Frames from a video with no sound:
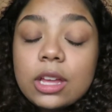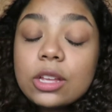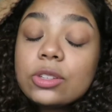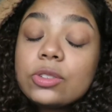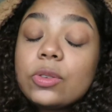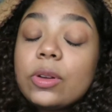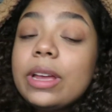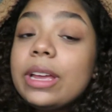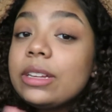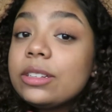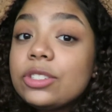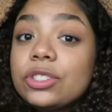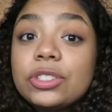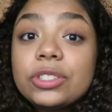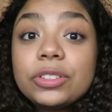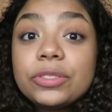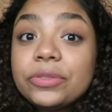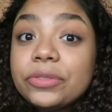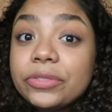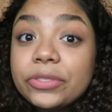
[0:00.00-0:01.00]
So I had
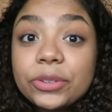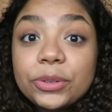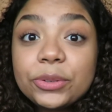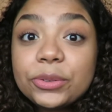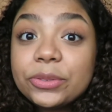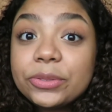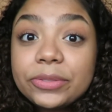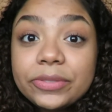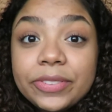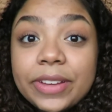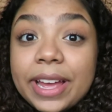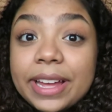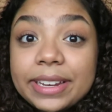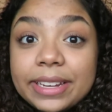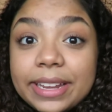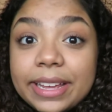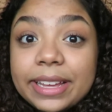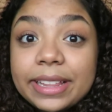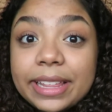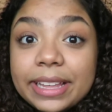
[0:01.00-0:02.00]
just a full
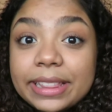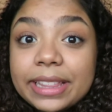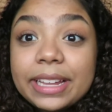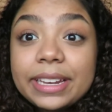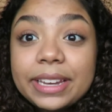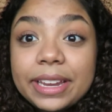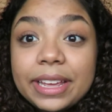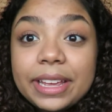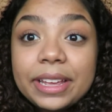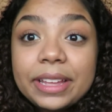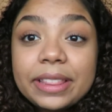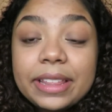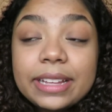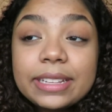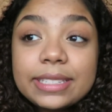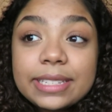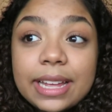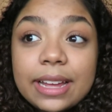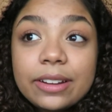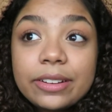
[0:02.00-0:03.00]
fat day. Like that day,
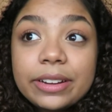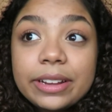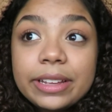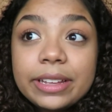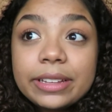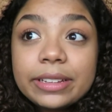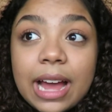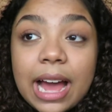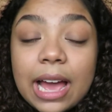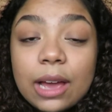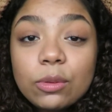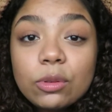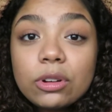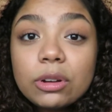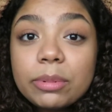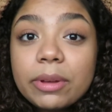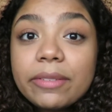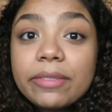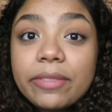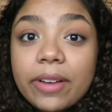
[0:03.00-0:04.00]
that Saturday, I
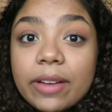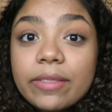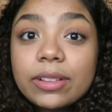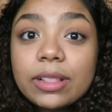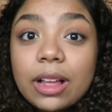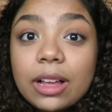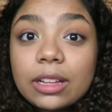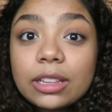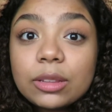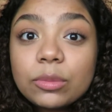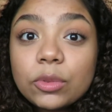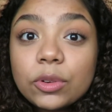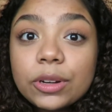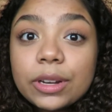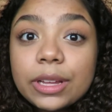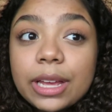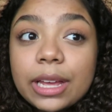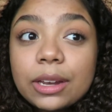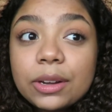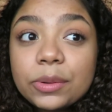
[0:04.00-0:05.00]
woke up at 5 o'clock in the
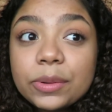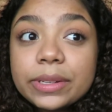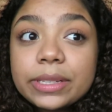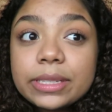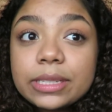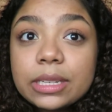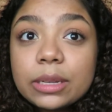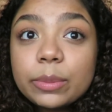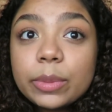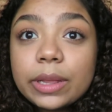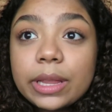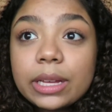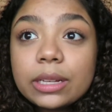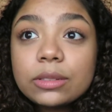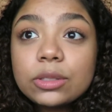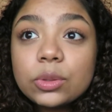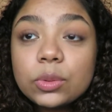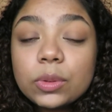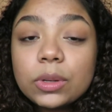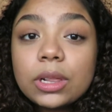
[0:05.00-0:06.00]
morning and I went to sleep at like
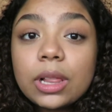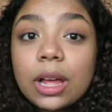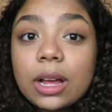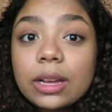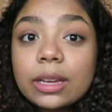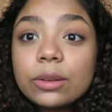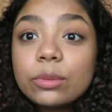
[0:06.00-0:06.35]
2 o'clock.